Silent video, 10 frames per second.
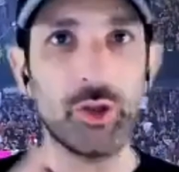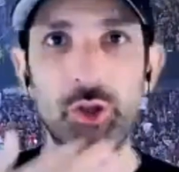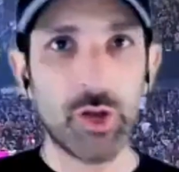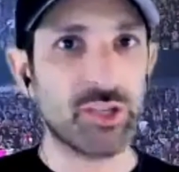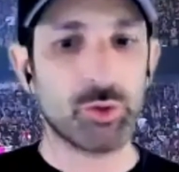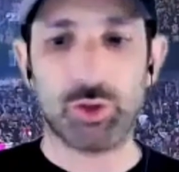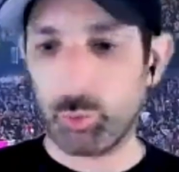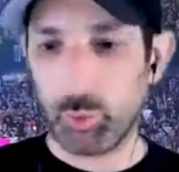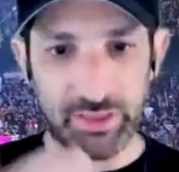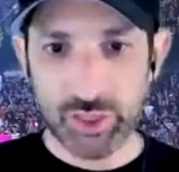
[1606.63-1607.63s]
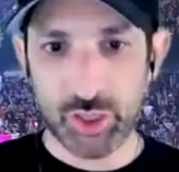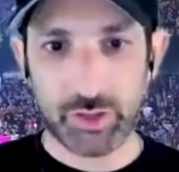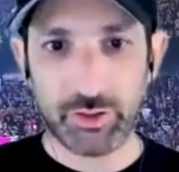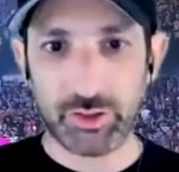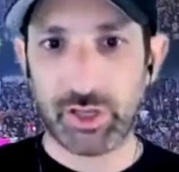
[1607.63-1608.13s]
guys were with each
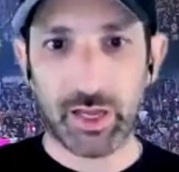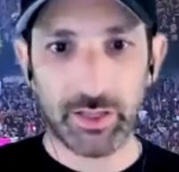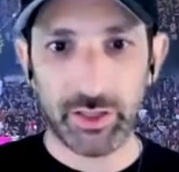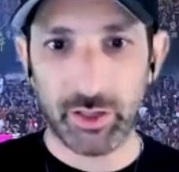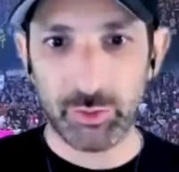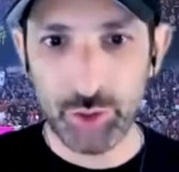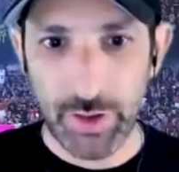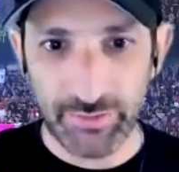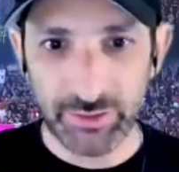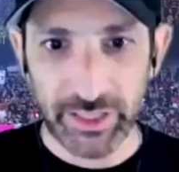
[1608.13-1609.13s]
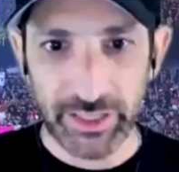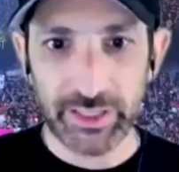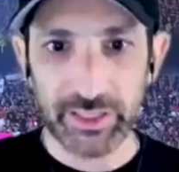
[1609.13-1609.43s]
other, traveling?